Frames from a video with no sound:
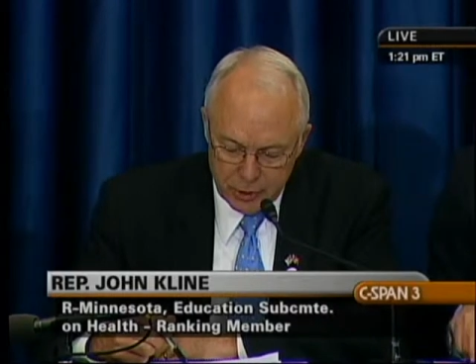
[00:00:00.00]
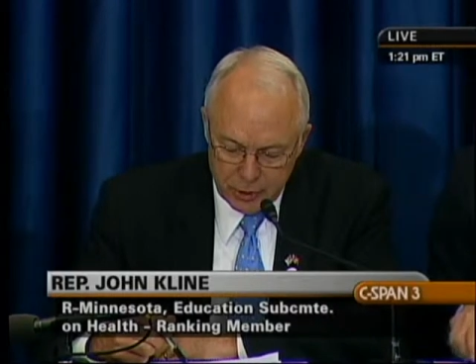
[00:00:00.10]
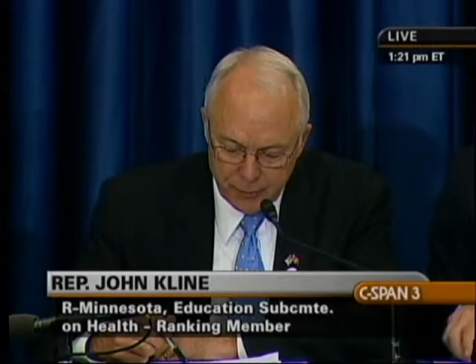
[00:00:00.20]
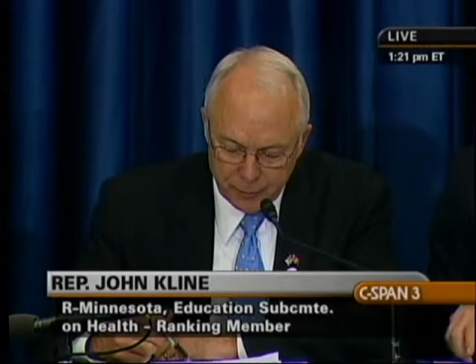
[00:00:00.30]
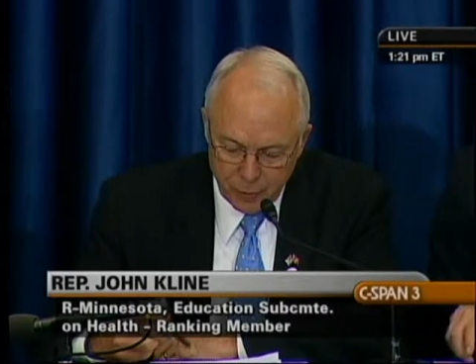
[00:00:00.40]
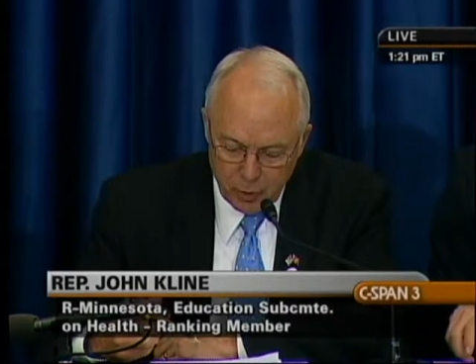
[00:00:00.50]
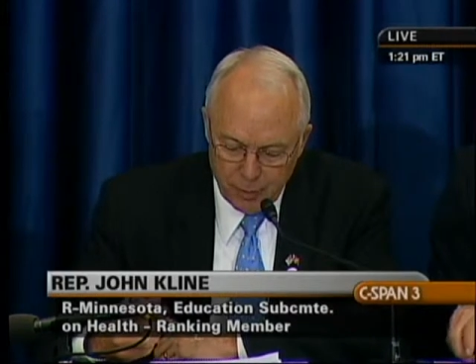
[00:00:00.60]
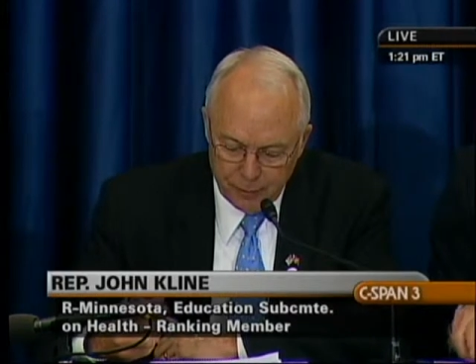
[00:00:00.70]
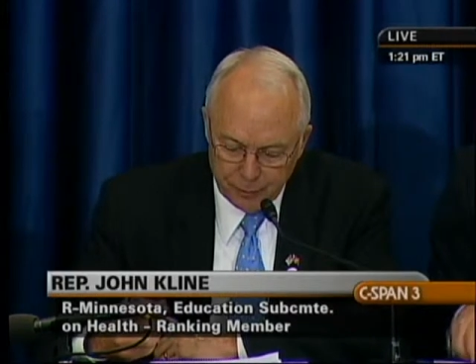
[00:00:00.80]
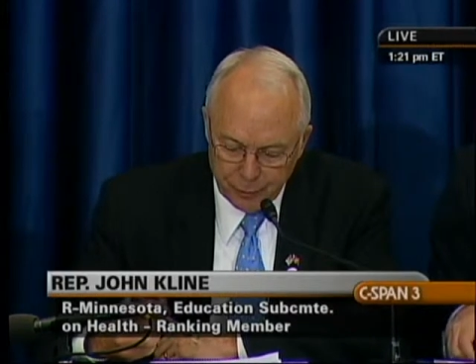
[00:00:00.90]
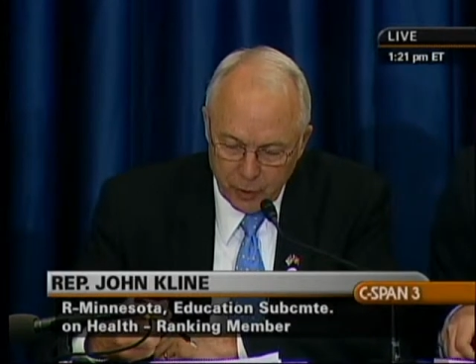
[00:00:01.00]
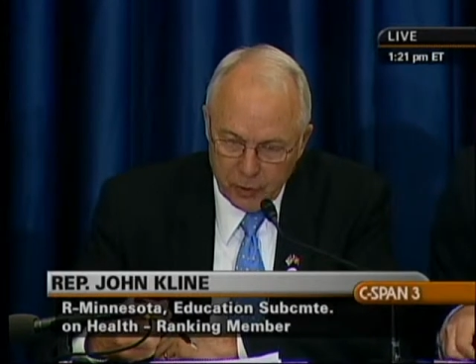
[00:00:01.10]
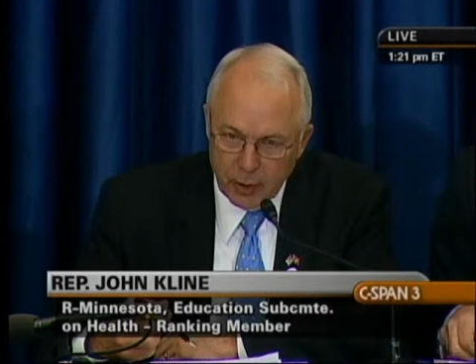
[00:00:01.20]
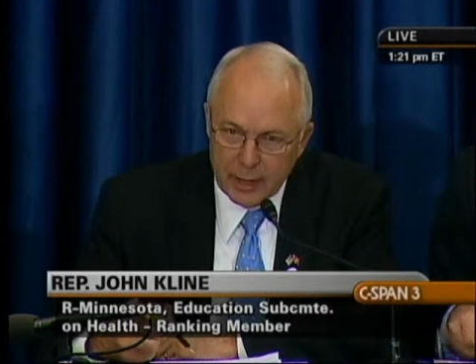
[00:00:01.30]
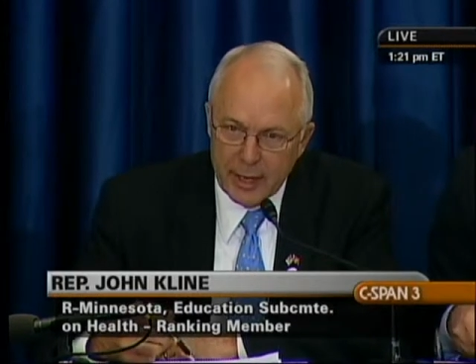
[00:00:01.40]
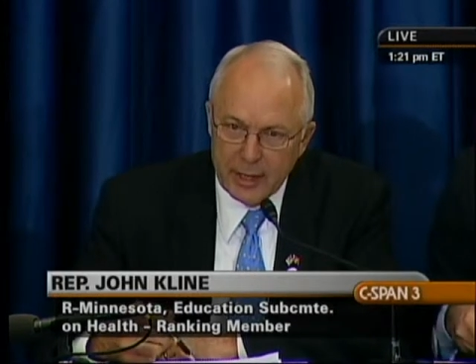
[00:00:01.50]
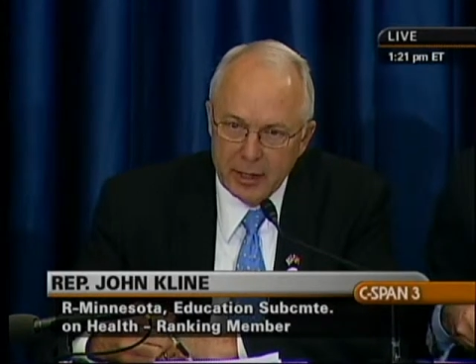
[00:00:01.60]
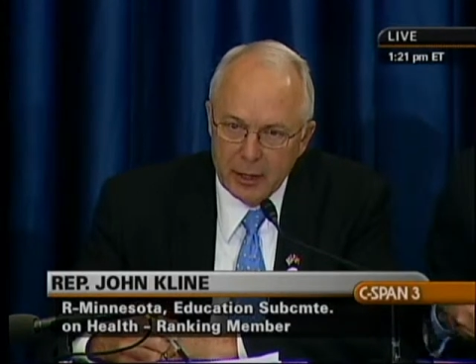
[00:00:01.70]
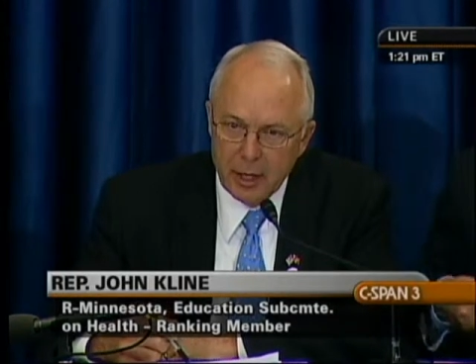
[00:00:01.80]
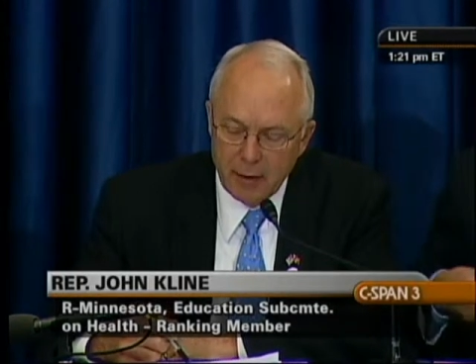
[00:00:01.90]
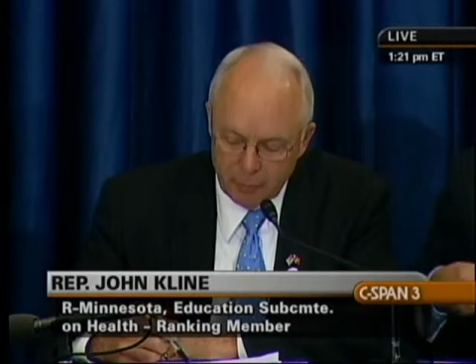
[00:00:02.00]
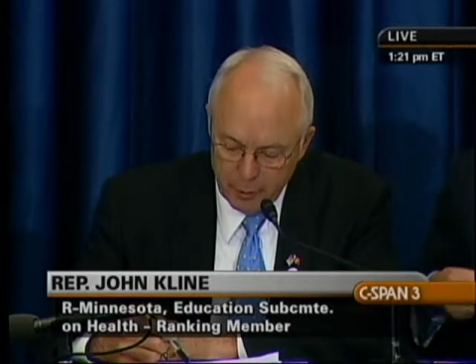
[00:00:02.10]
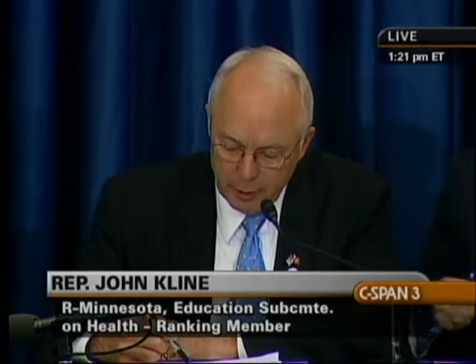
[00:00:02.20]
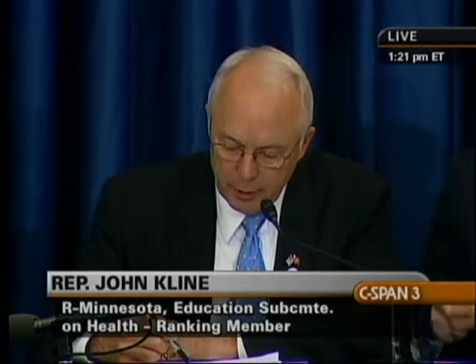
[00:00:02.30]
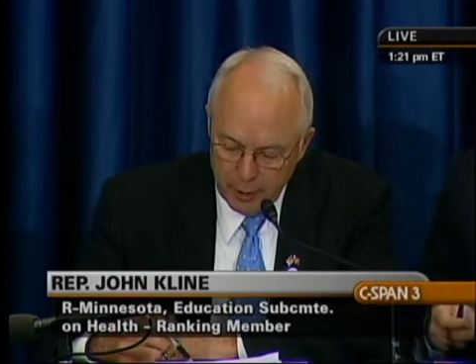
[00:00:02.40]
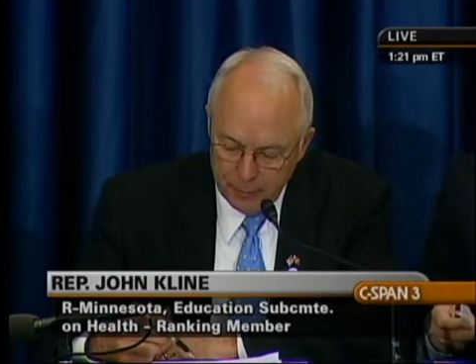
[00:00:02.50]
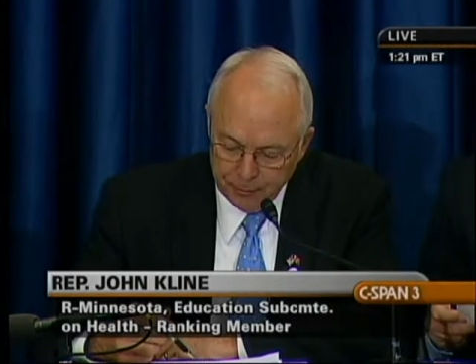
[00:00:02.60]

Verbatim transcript: that there, the Canadian government